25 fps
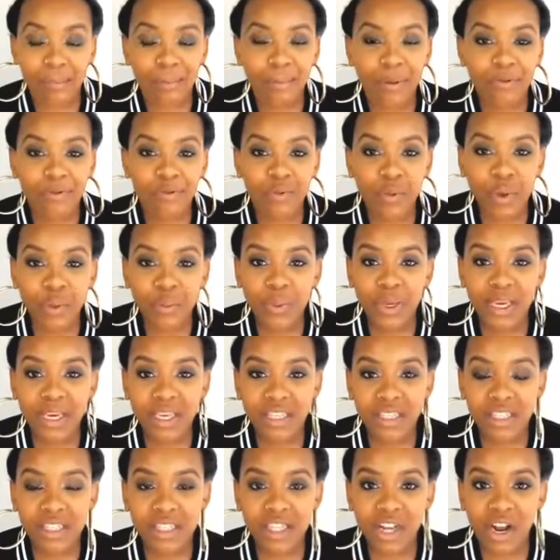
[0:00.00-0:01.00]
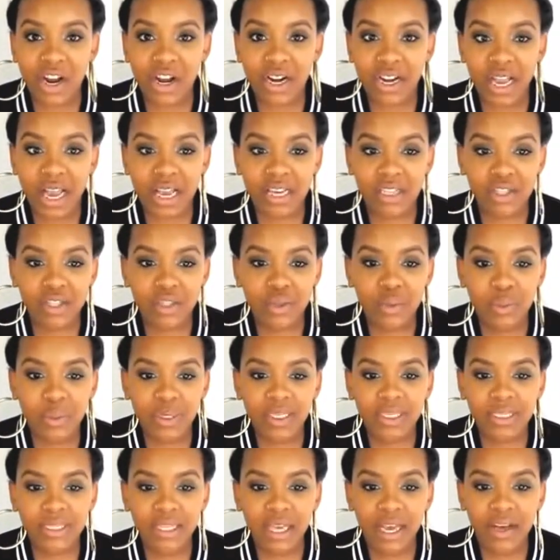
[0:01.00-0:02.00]
Before we get started, I do
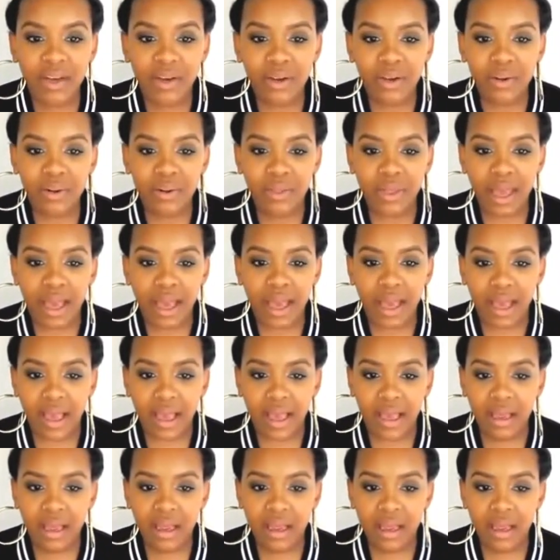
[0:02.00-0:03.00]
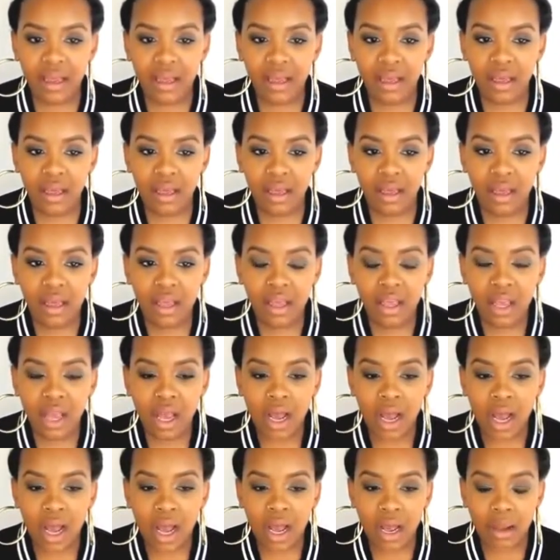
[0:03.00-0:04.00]
want to tell you that
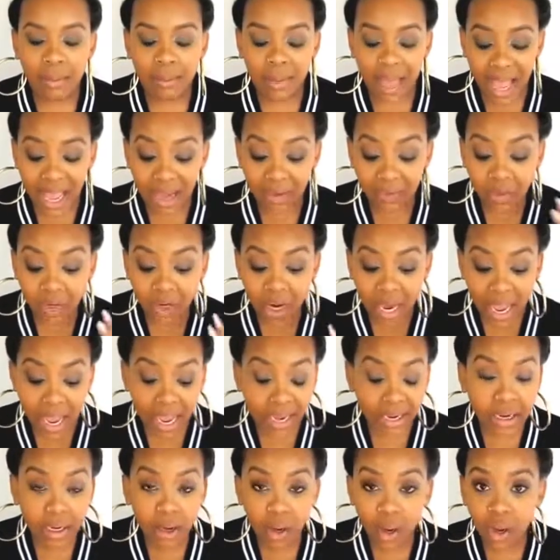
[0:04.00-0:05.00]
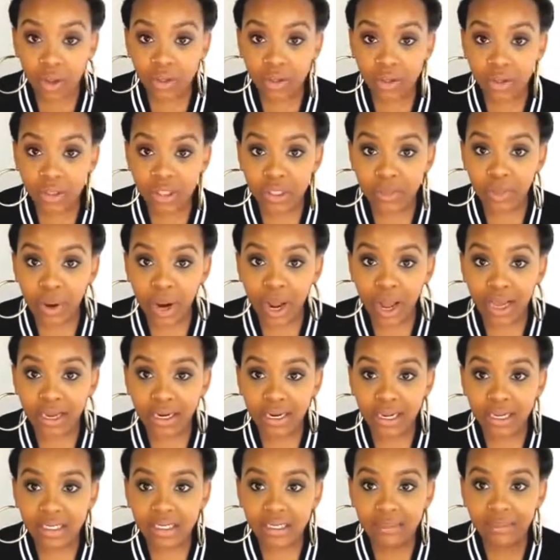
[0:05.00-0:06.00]
after adding all those
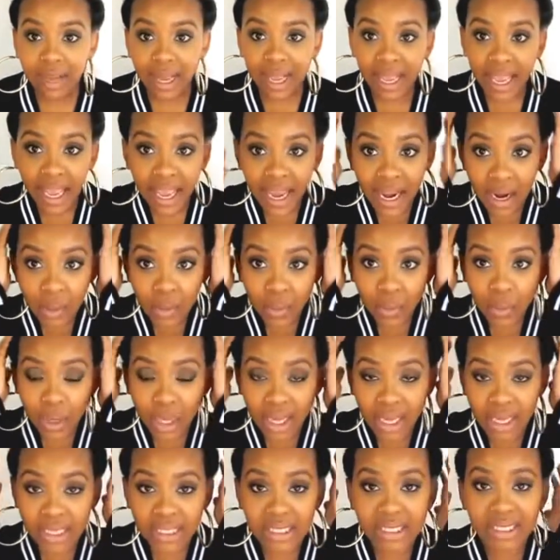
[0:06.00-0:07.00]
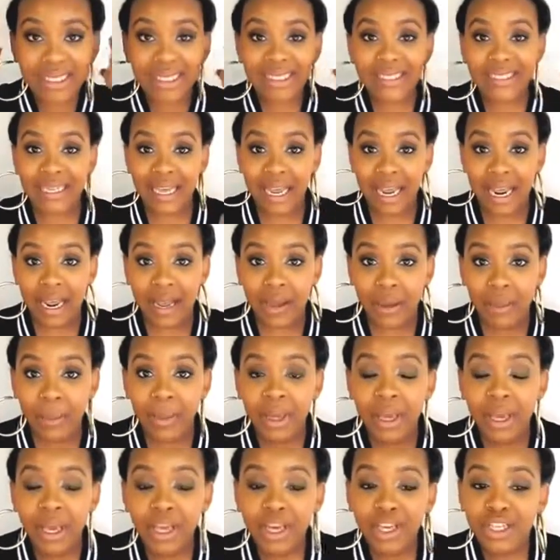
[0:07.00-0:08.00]
products, my hair was damp,
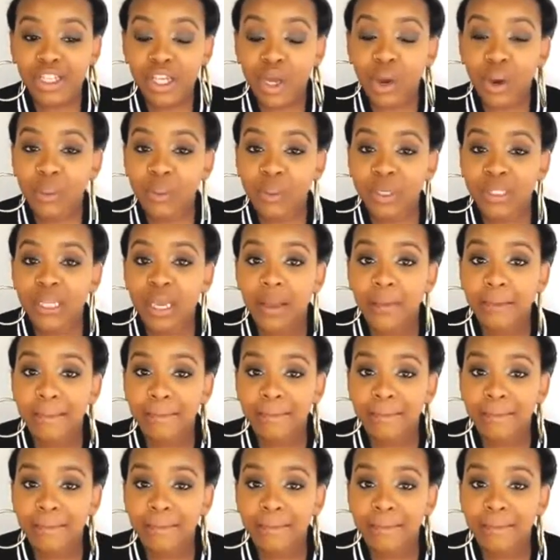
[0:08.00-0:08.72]
so it was a